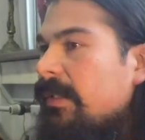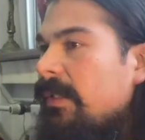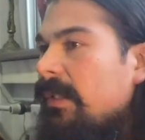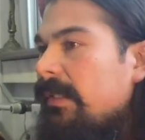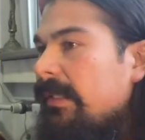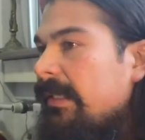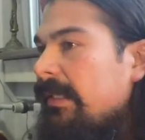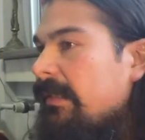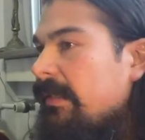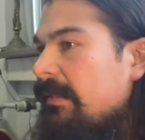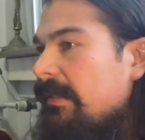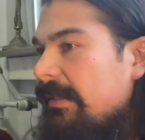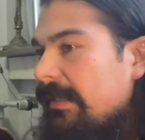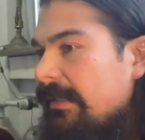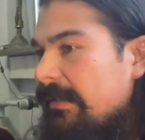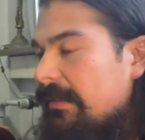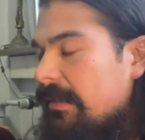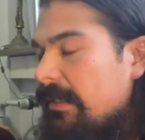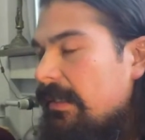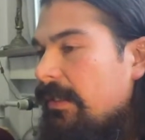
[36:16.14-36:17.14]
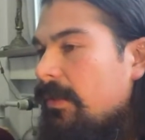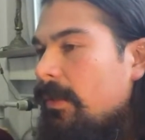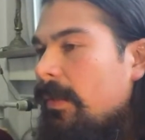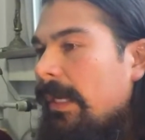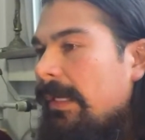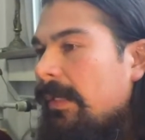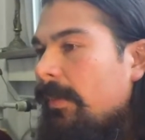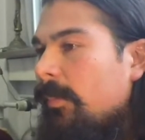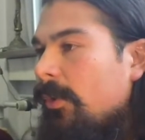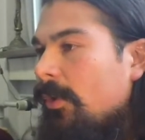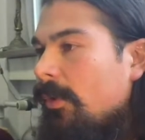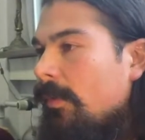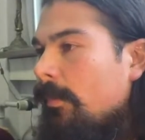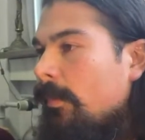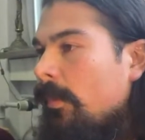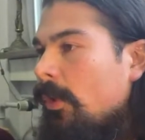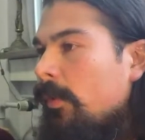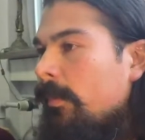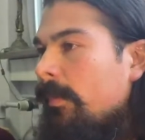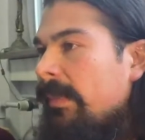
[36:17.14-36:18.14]
turned into this incredible
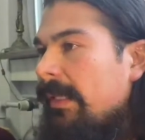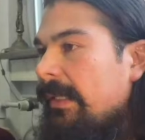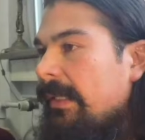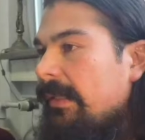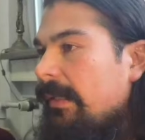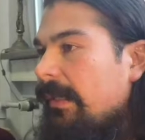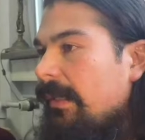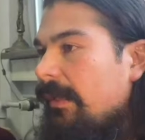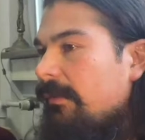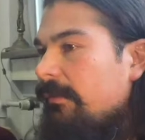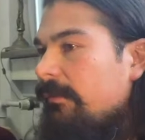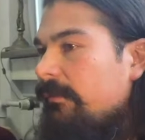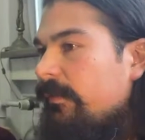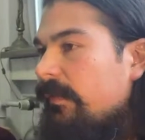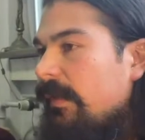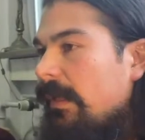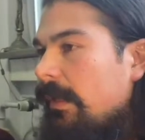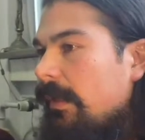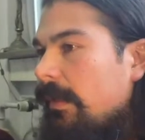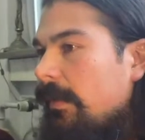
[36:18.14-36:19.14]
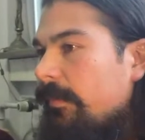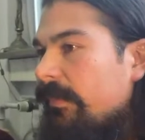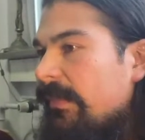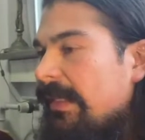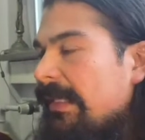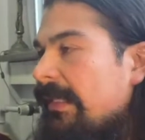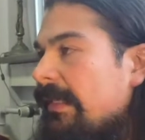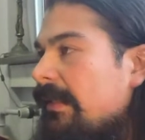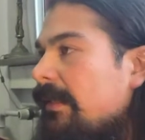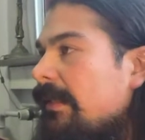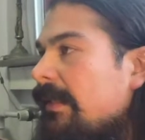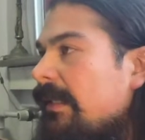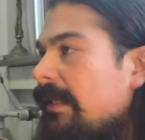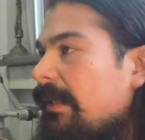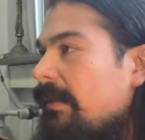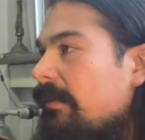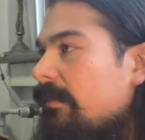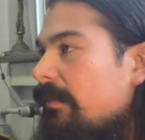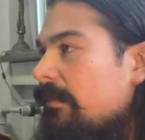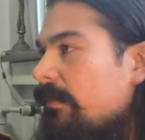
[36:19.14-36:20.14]
moment of
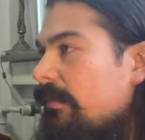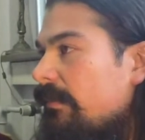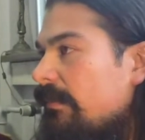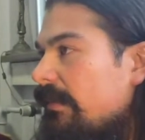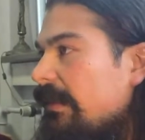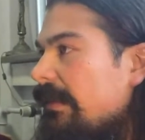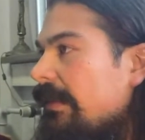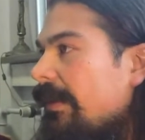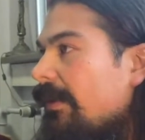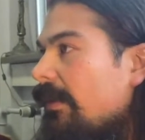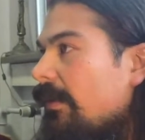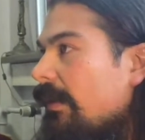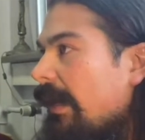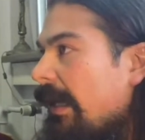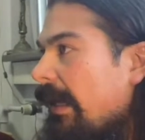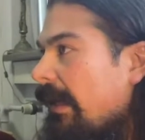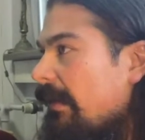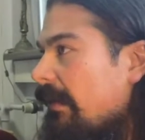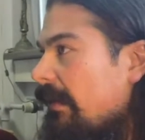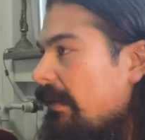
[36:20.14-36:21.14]
healing, you know, and